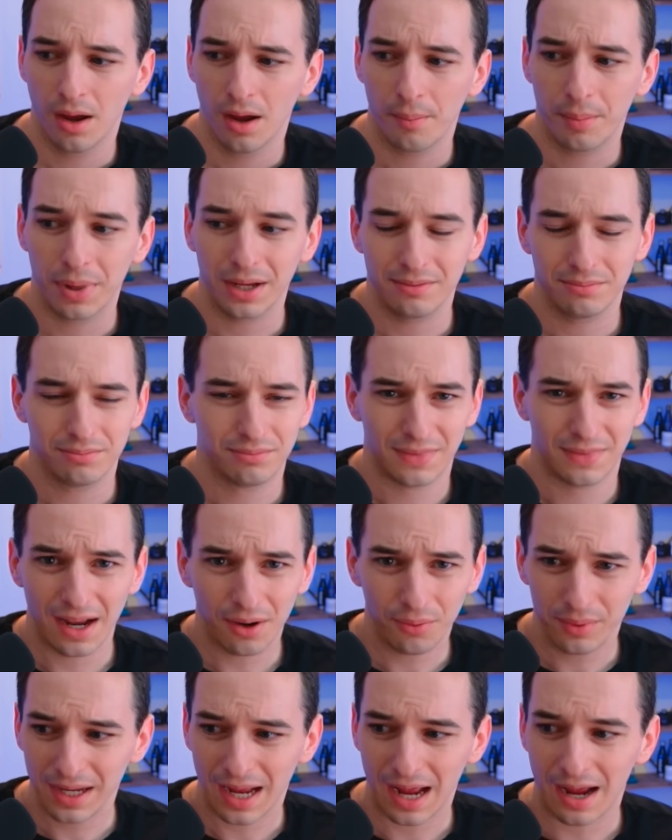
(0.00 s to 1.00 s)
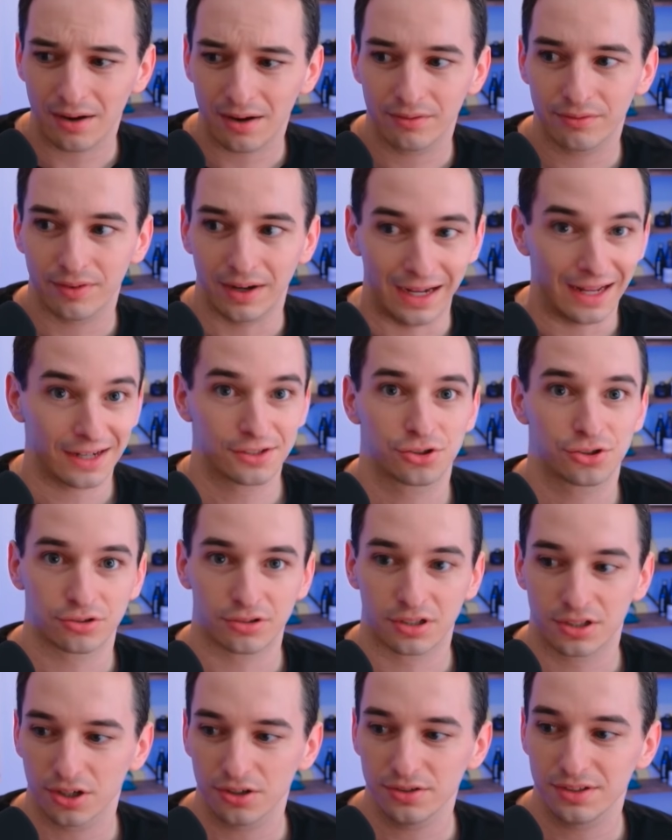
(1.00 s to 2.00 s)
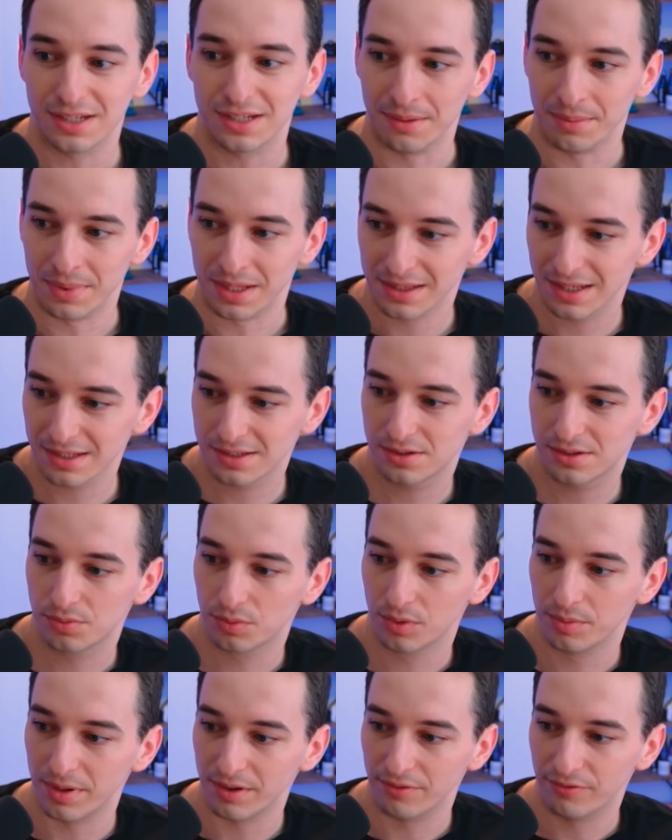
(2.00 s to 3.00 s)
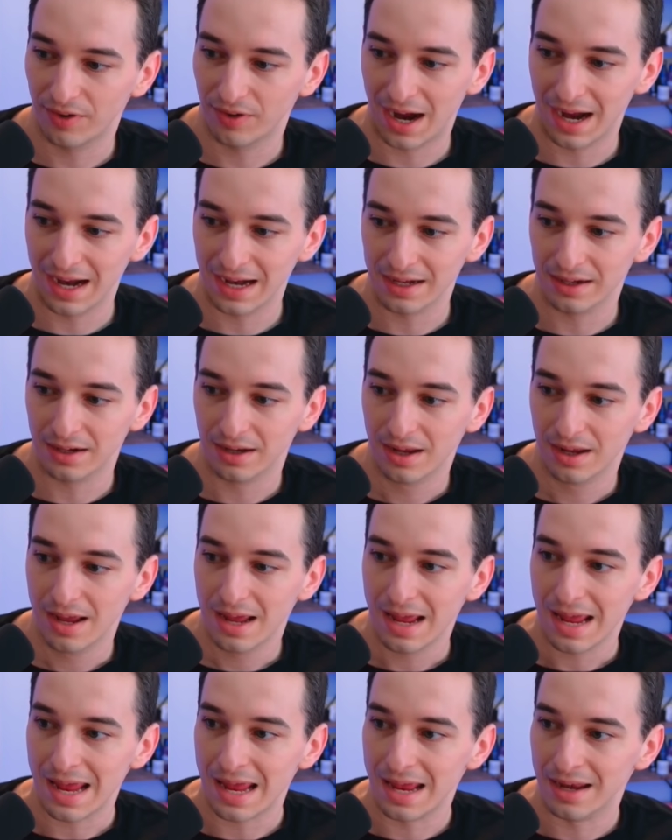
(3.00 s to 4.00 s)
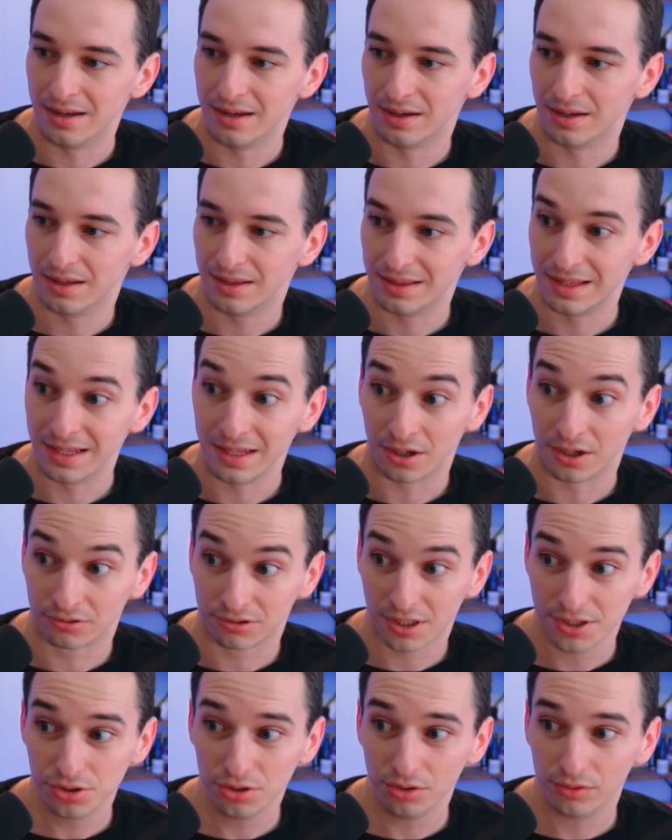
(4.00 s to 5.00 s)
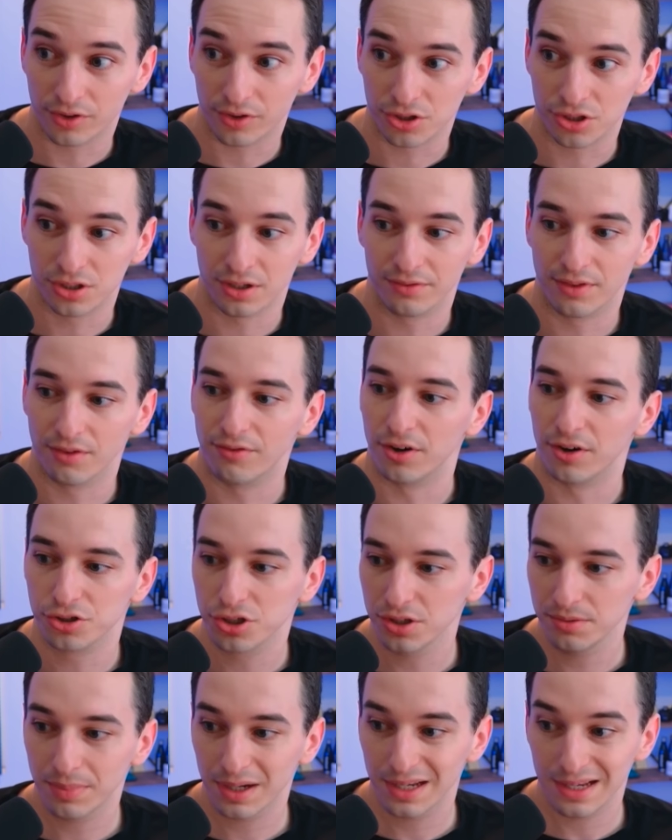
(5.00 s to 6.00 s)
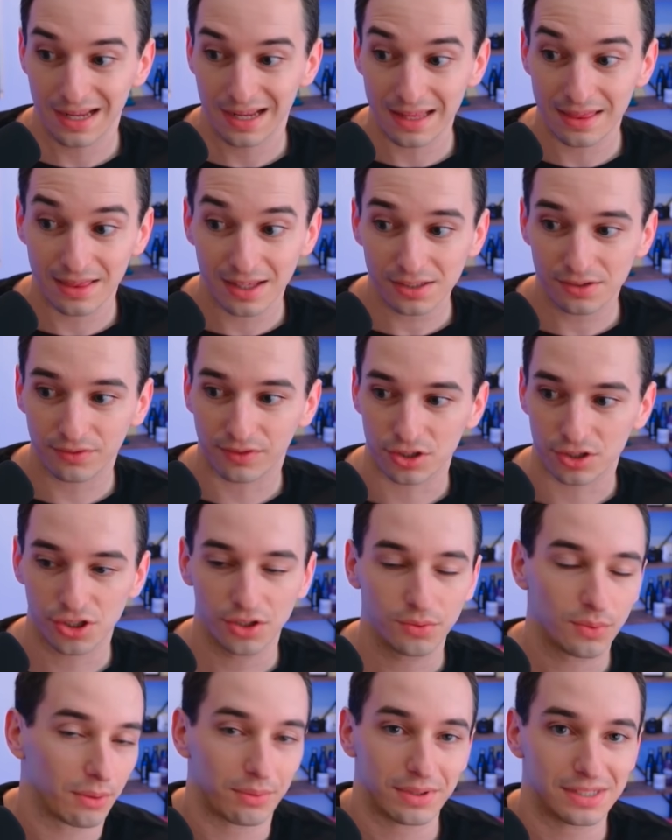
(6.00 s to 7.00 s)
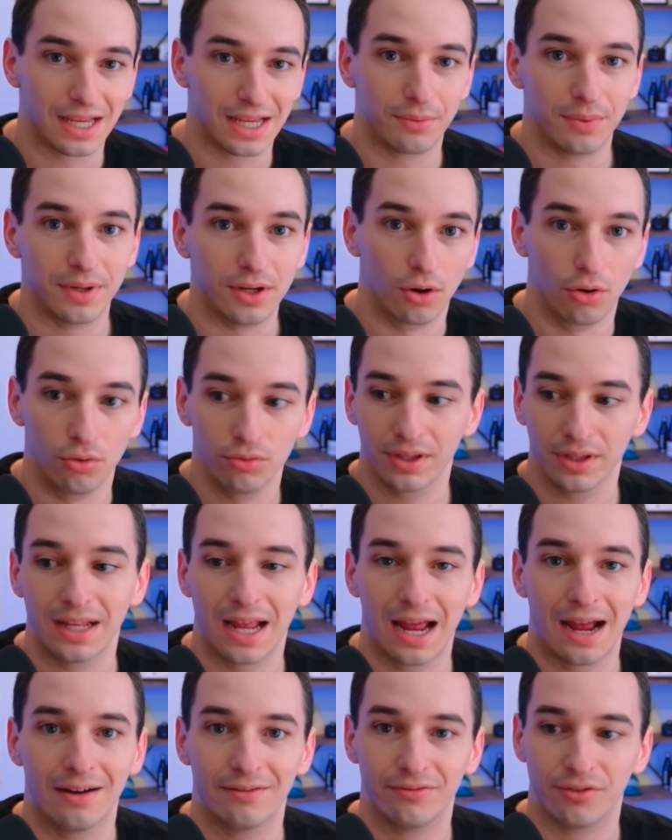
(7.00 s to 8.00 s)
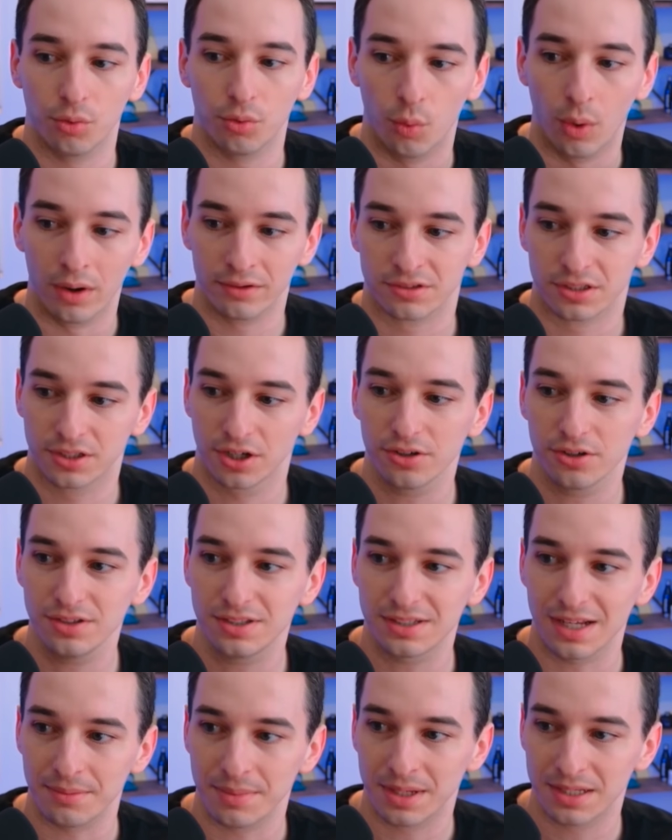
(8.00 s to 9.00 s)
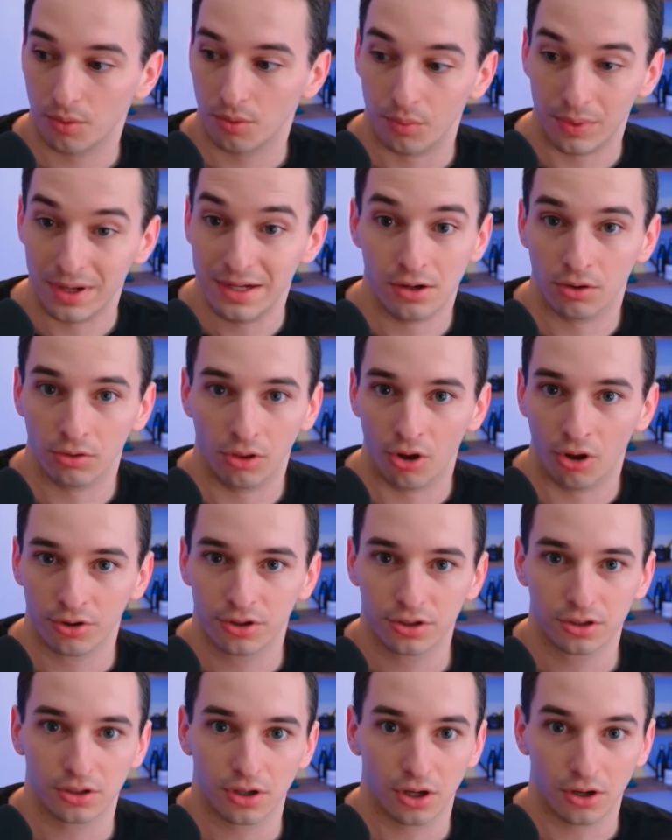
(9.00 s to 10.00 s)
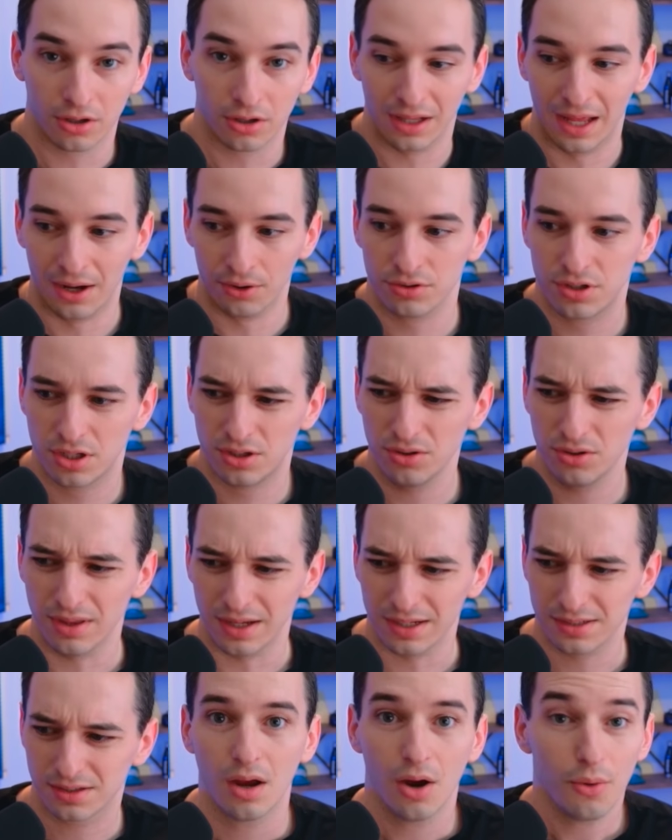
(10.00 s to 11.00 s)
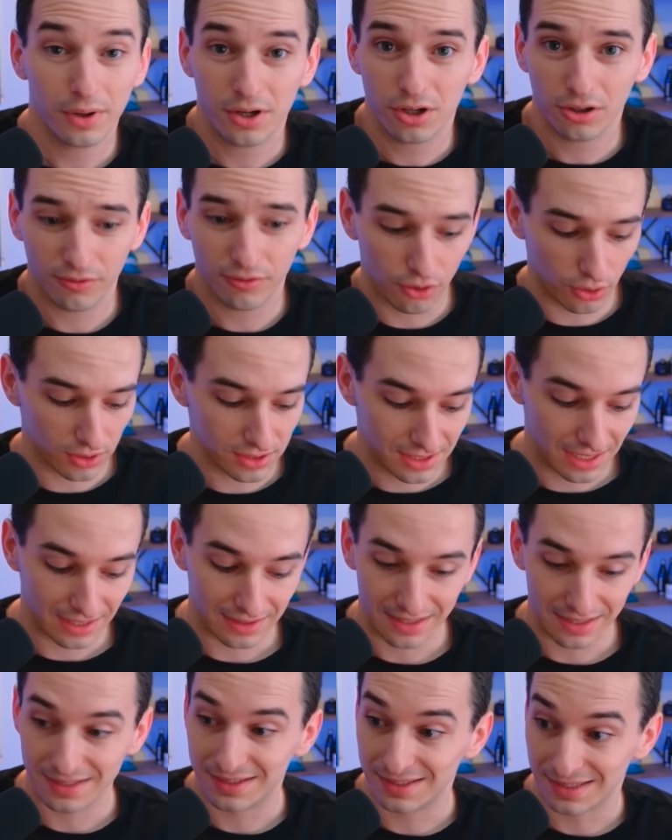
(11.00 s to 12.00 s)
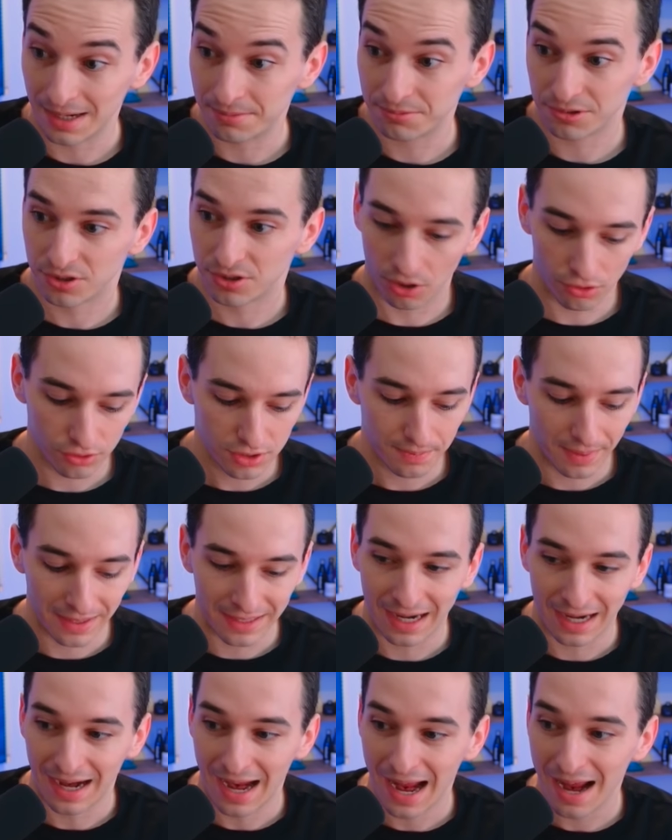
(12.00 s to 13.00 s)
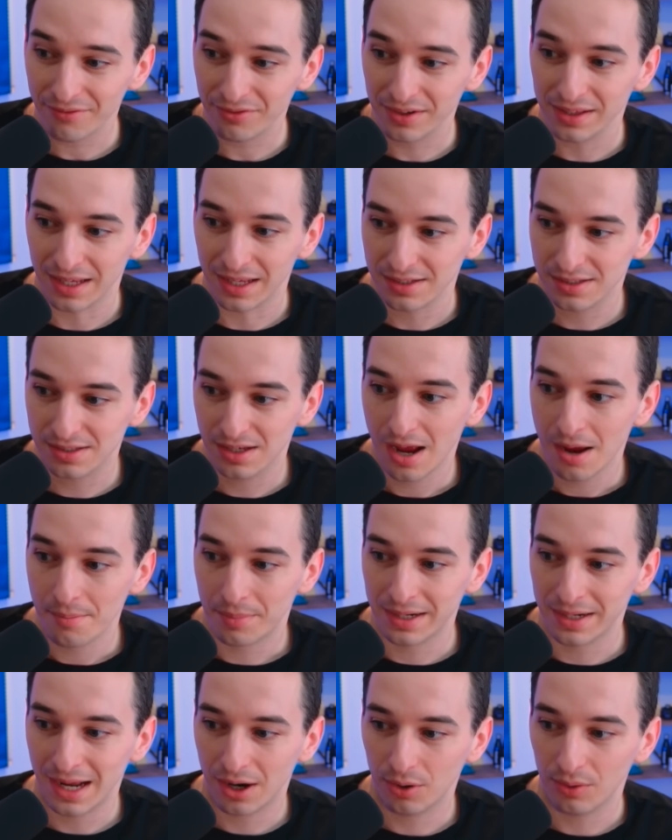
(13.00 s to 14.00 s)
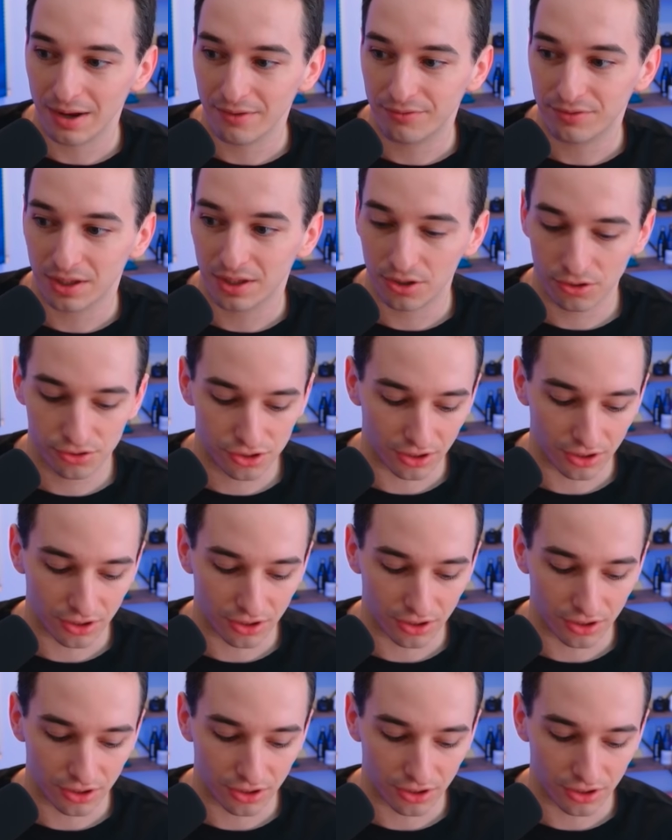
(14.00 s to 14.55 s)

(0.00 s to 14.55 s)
But now we have an extra return statement. This would be fine in the original version of the function, but in this version where we say we only have one return statement, we no longer are allowed to do this. We could of course get these same results by not having this, but now if the user